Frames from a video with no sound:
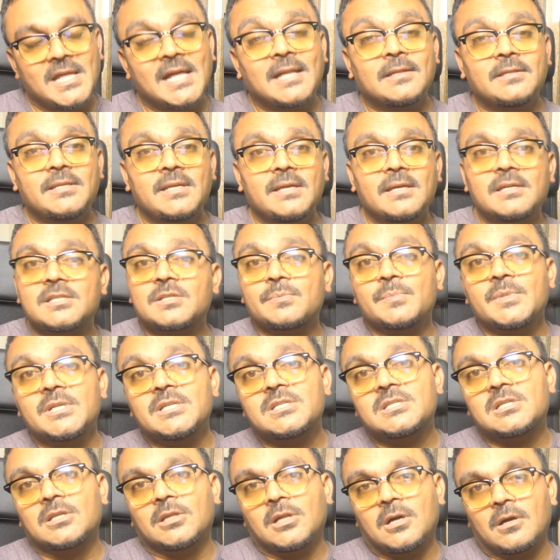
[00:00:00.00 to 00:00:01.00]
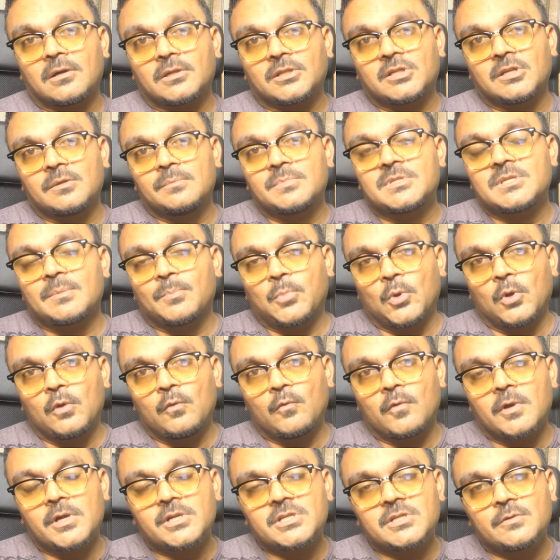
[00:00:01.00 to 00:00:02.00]
LTS means long-term support
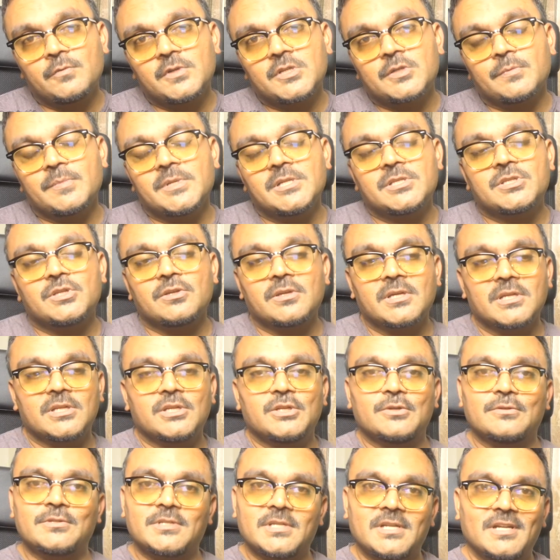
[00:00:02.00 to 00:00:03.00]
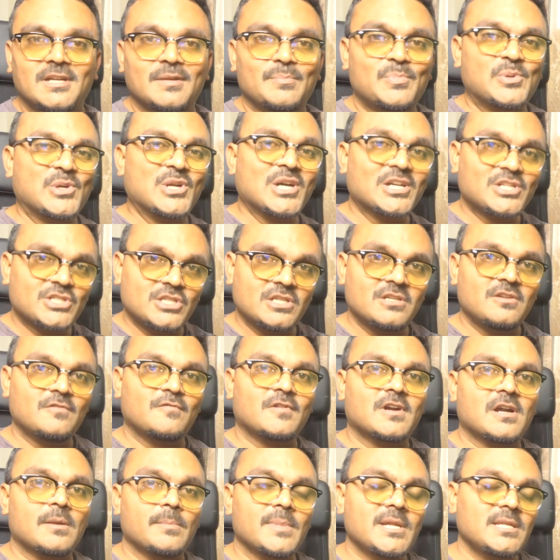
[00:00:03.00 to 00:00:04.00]
version, which means you can use it in a production
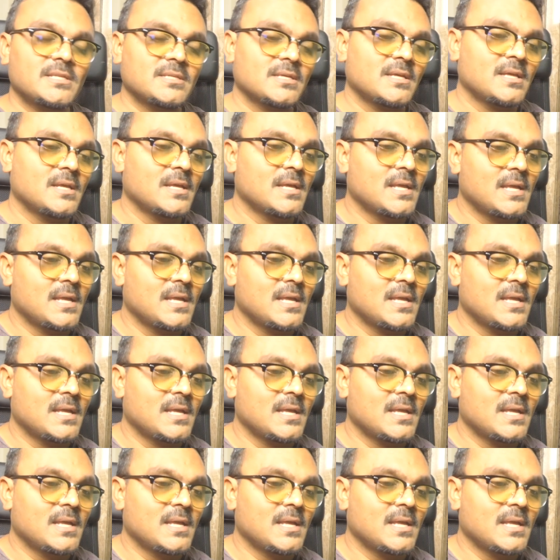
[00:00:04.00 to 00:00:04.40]
environment,